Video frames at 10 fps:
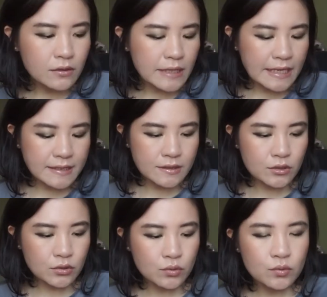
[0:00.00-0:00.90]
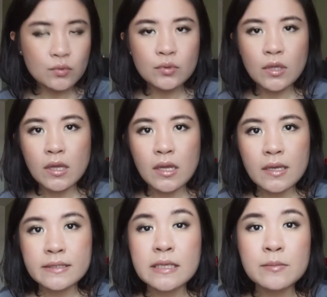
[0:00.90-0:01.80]
let's do
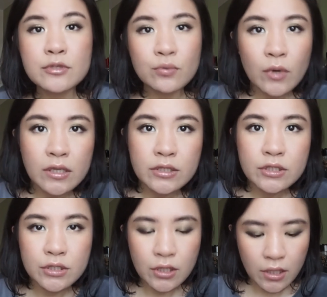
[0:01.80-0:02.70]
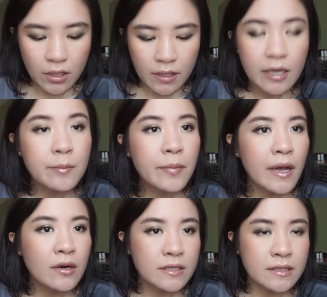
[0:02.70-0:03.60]
some swatch
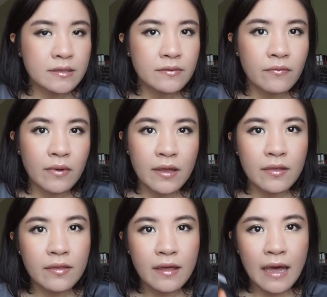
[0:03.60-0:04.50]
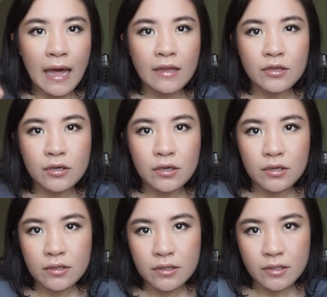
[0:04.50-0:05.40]
comparison with other
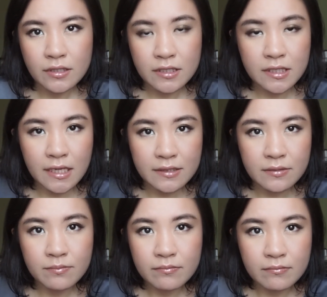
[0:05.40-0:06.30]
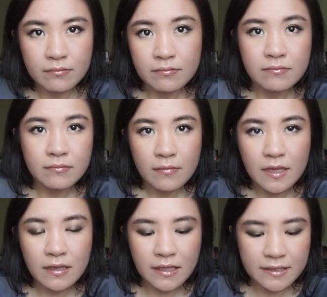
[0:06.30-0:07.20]
shades
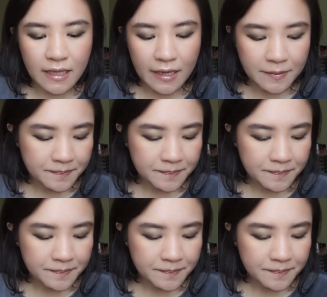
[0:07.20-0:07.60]
in this line.